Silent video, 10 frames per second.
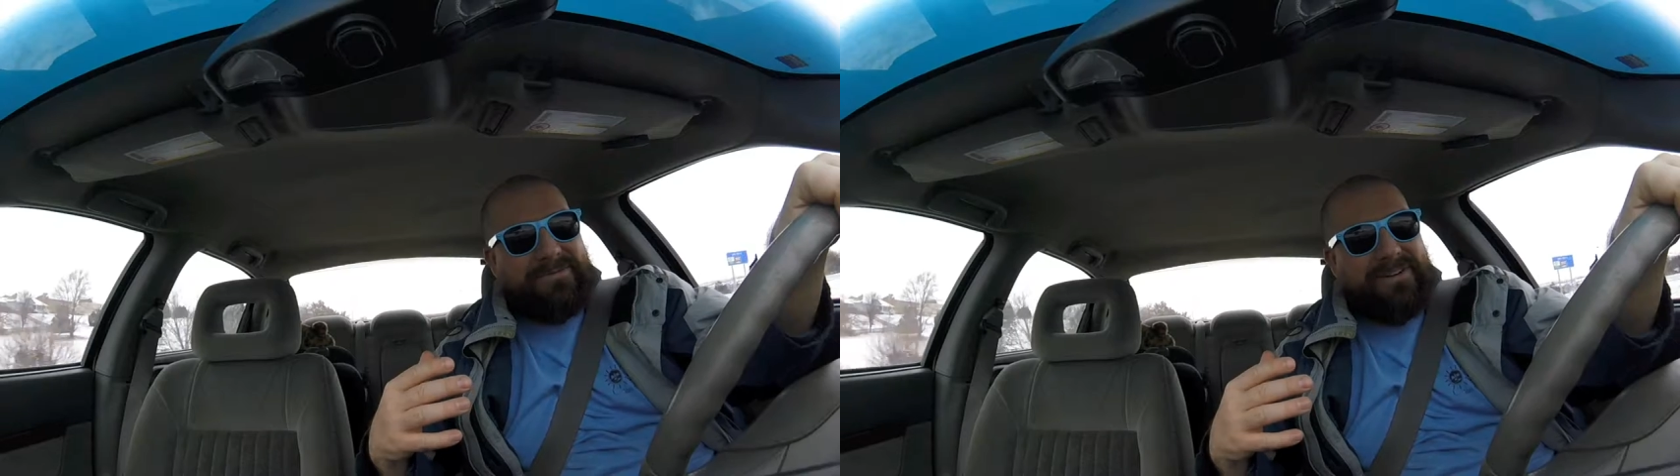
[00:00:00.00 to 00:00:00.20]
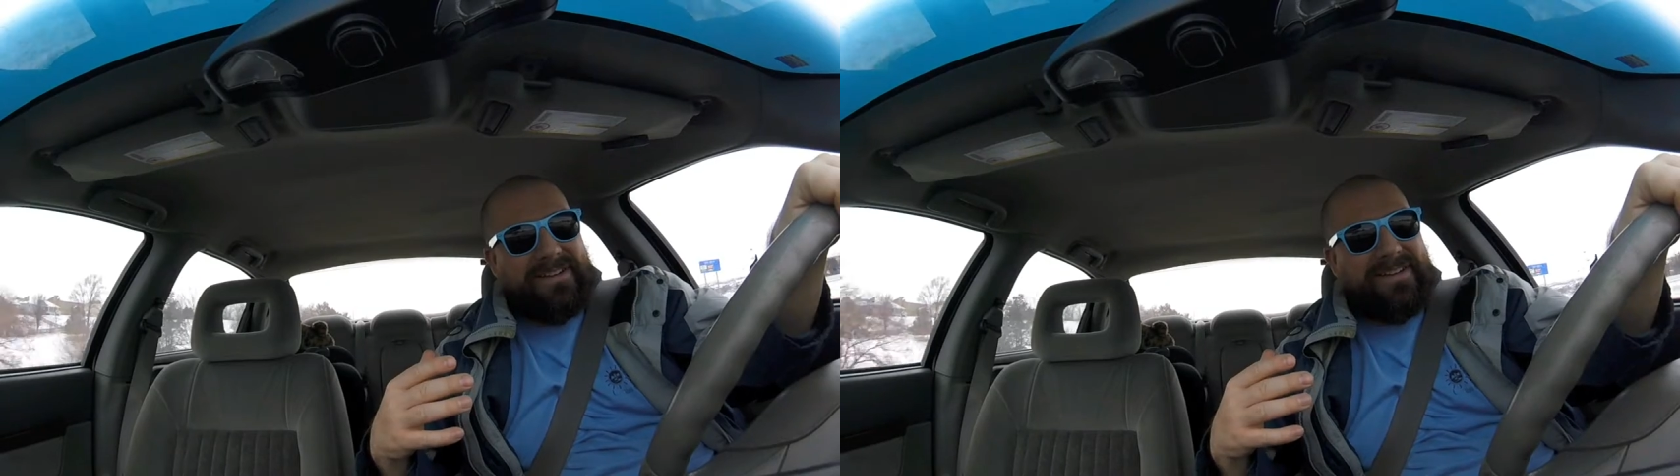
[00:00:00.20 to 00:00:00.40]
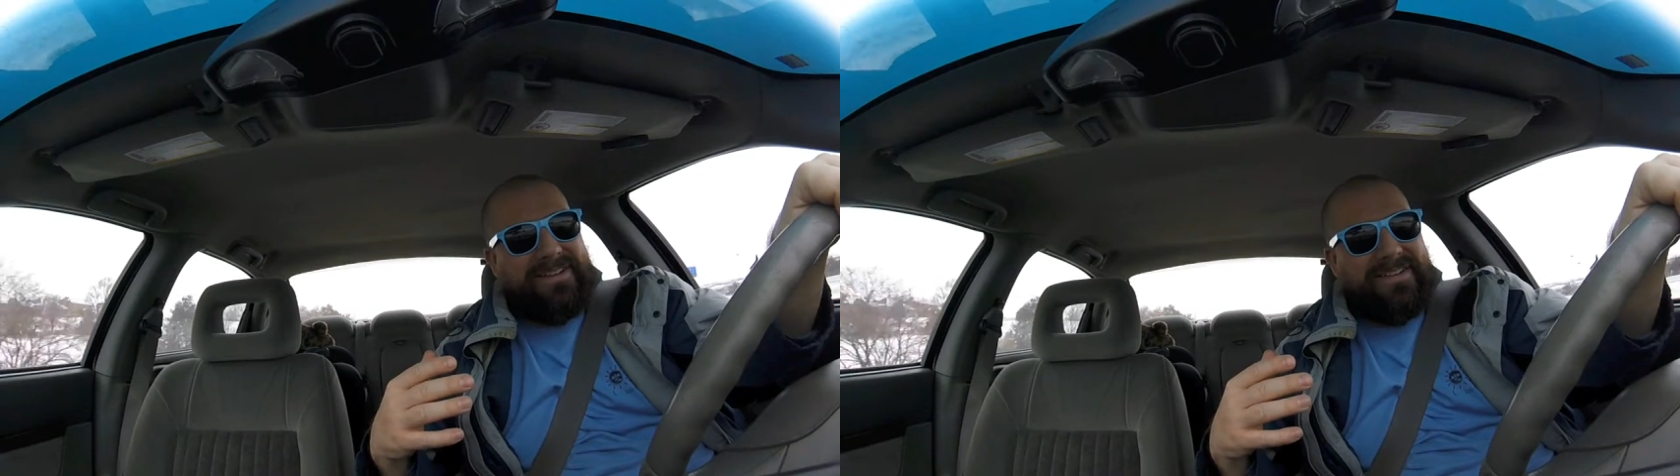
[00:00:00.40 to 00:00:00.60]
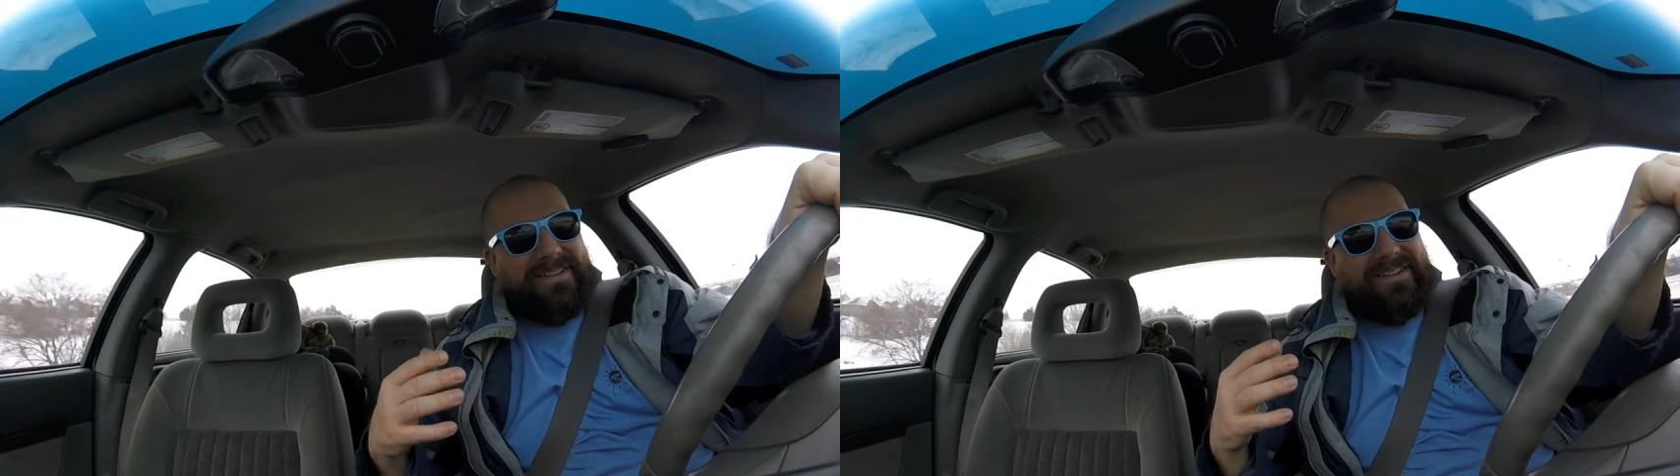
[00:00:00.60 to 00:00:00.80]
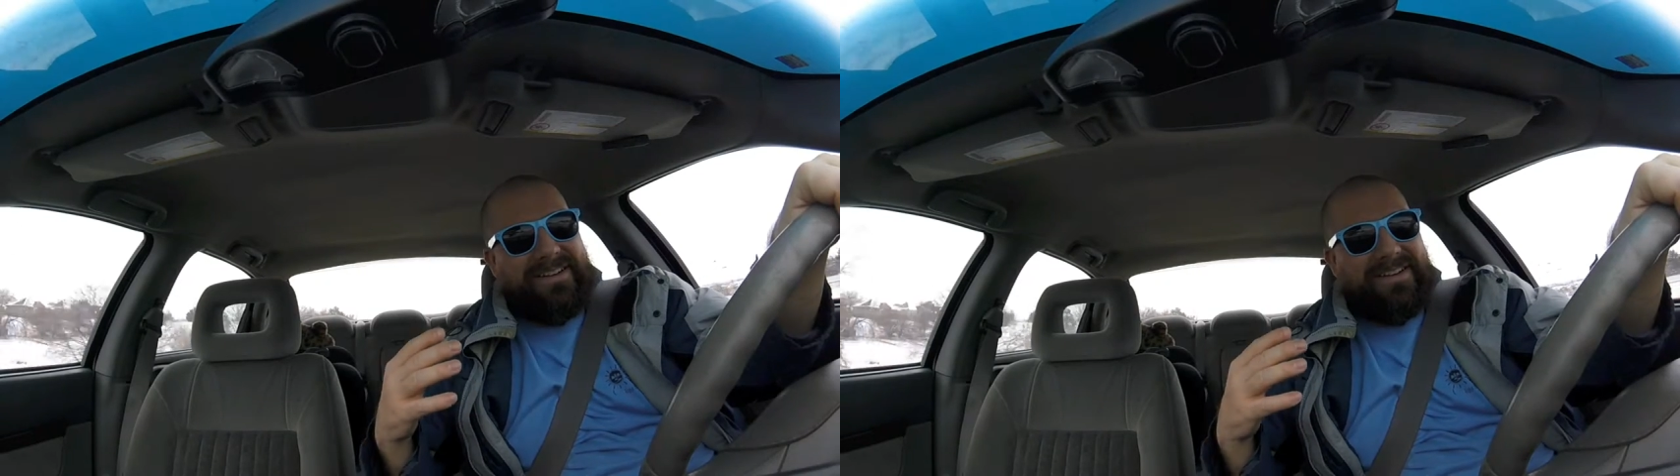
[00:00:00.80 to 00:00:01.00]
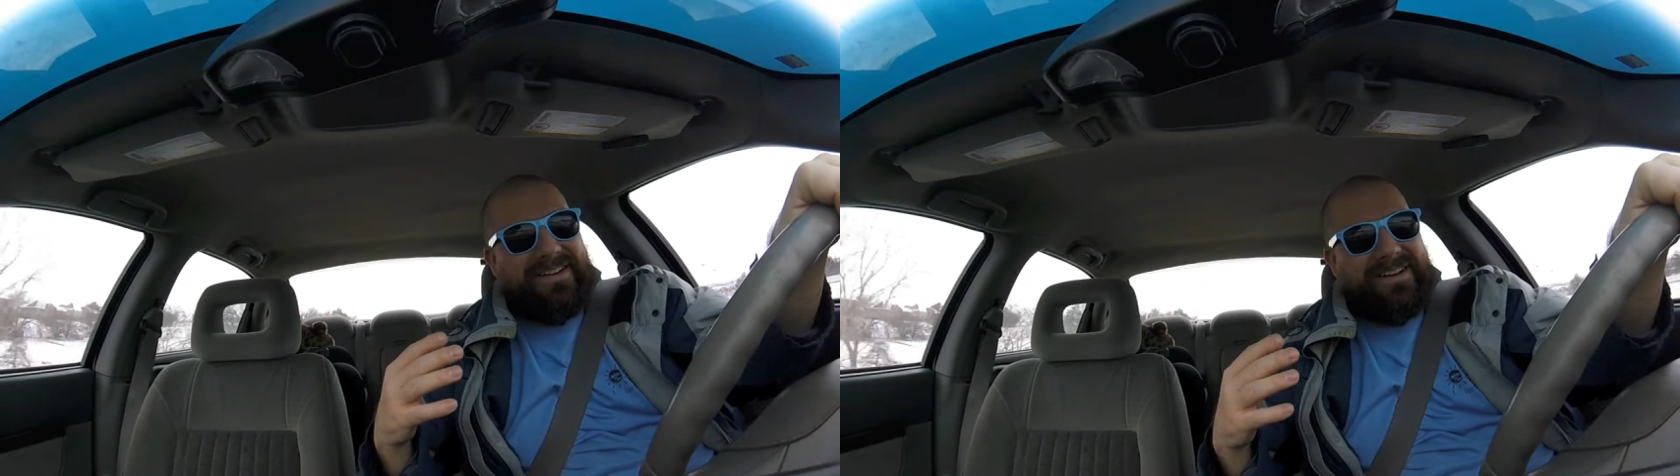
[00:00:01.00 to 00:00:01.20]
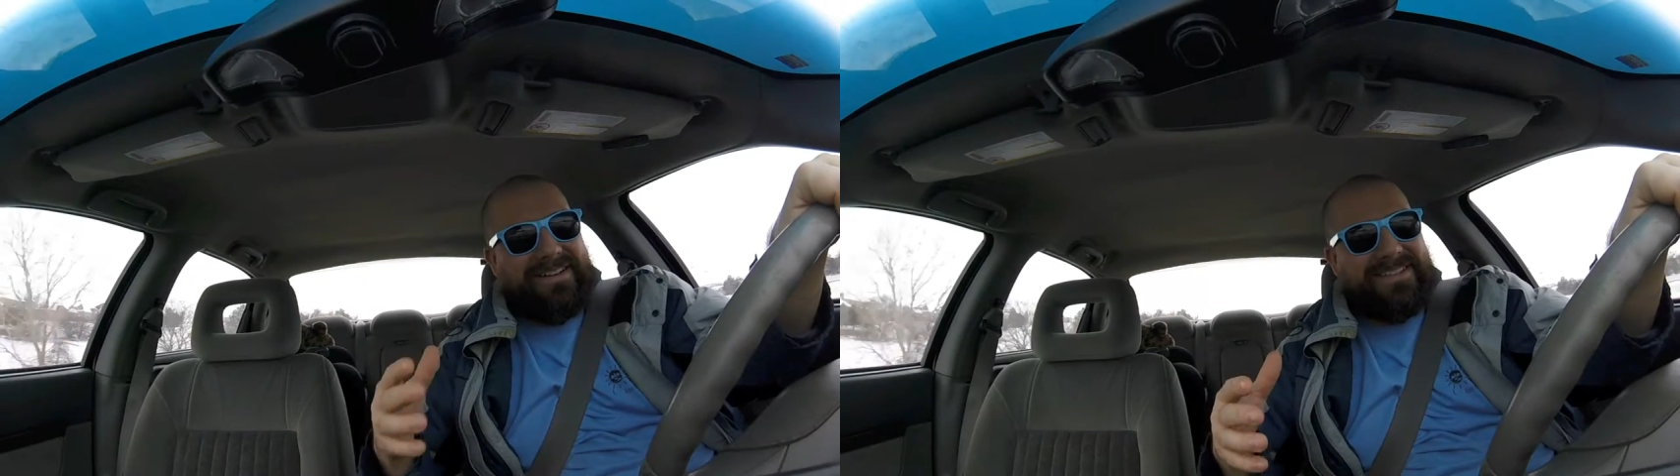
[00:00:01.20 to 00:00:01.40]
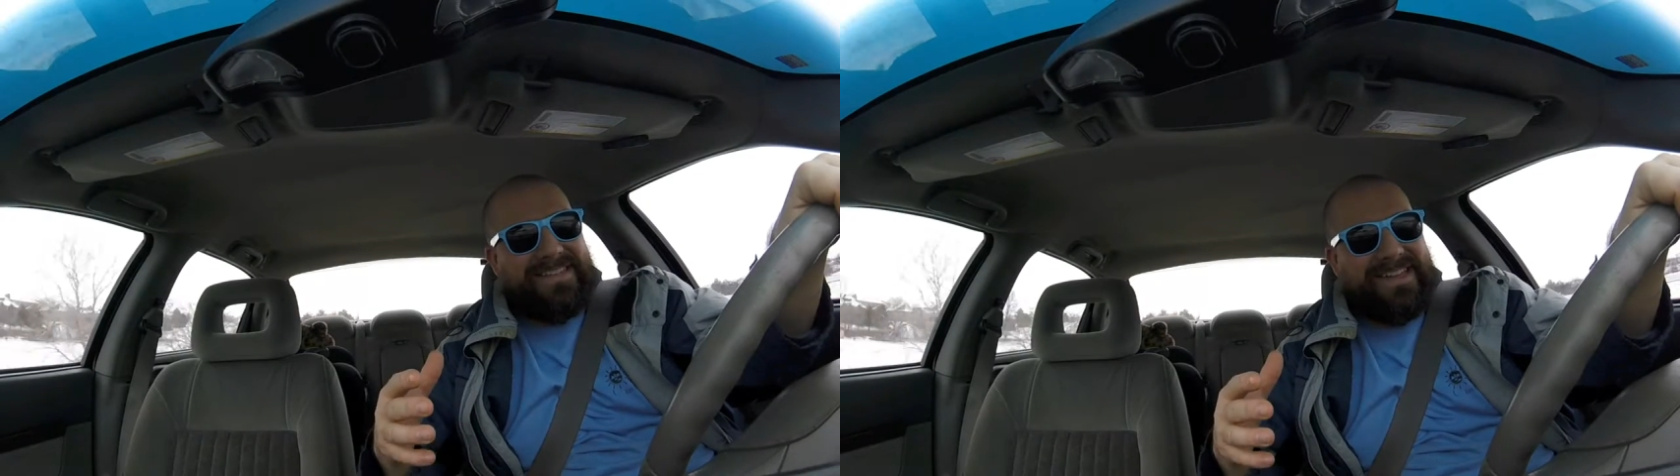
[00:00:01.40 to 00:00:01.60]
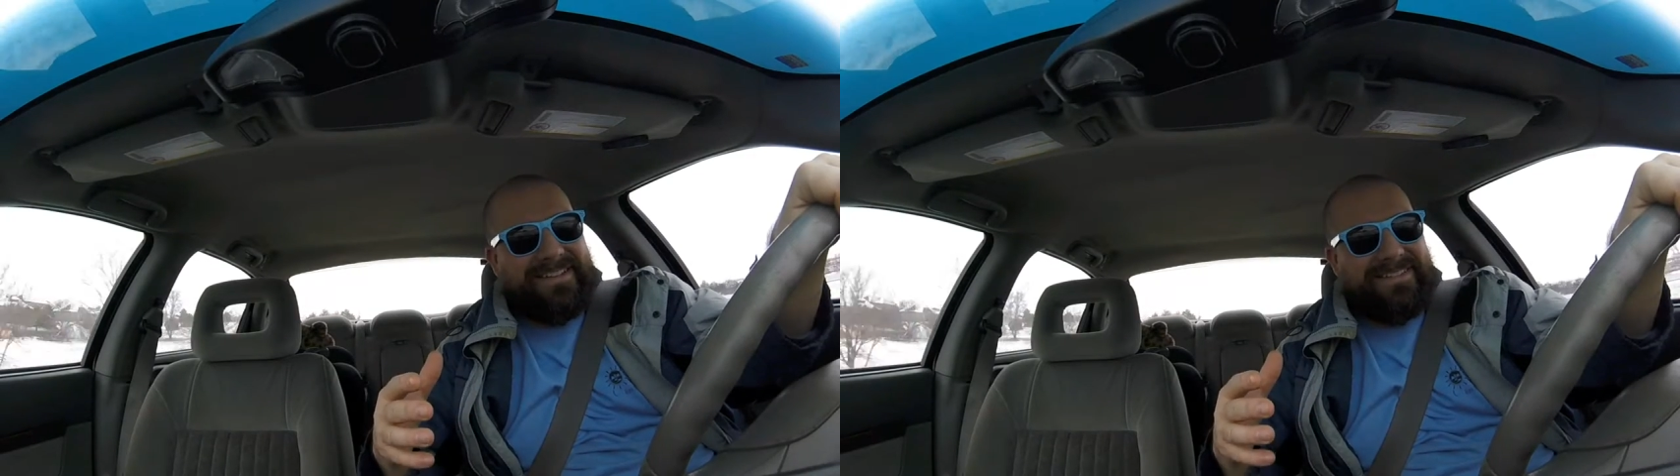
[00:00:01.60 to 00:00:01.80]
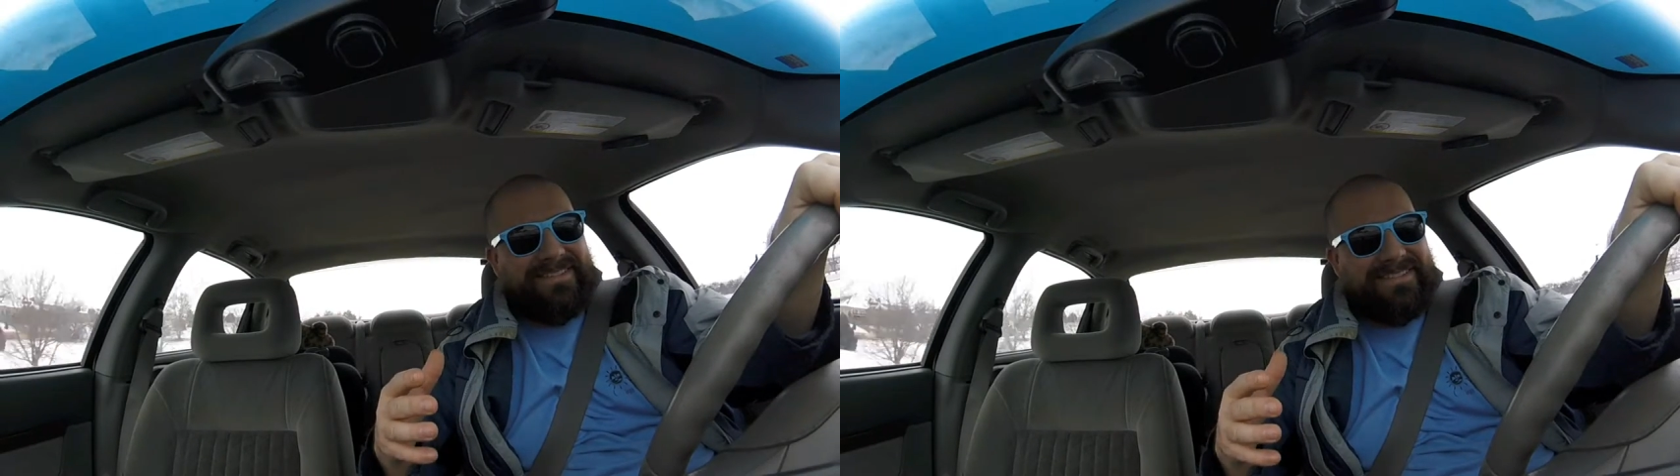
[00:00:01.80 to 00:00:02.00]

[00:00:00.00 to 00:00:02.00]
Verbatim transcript: want on sale